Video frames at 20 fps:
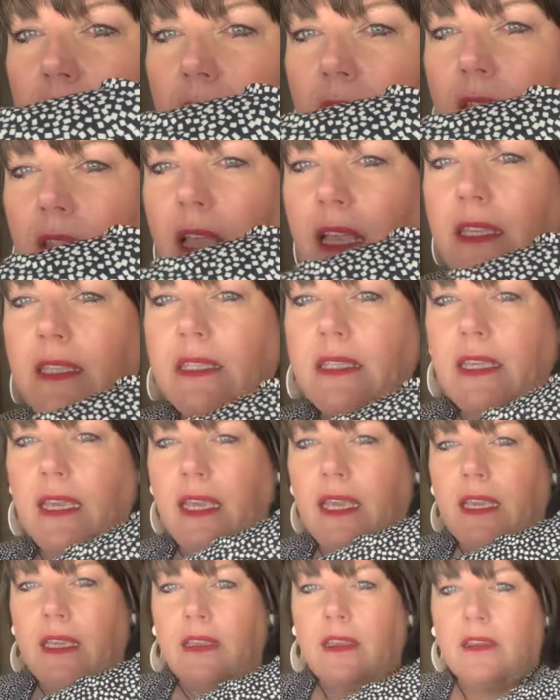That's
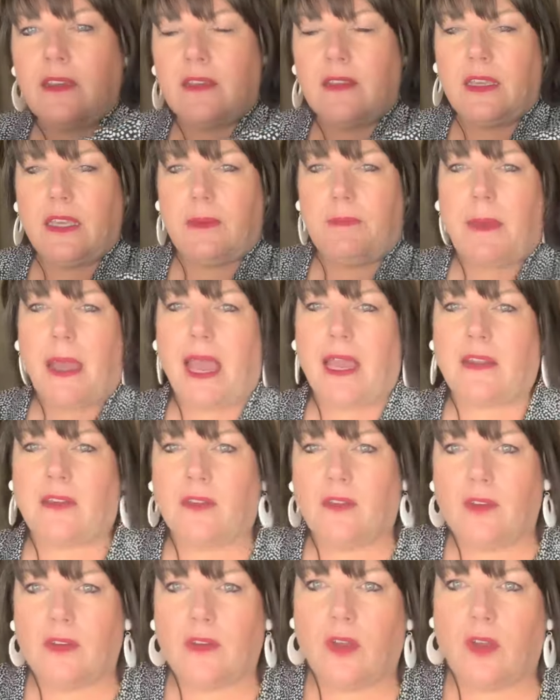the
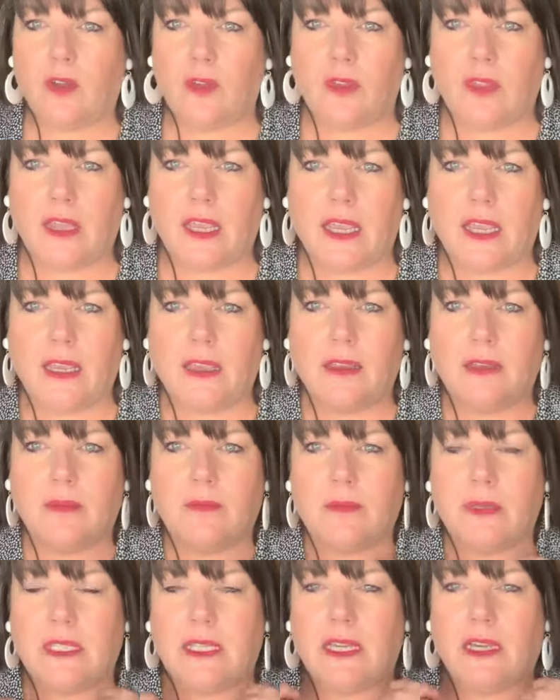pattern on the
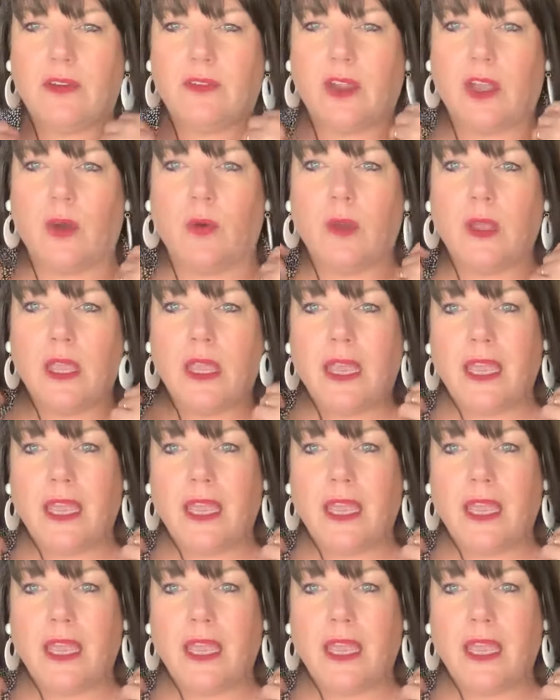material.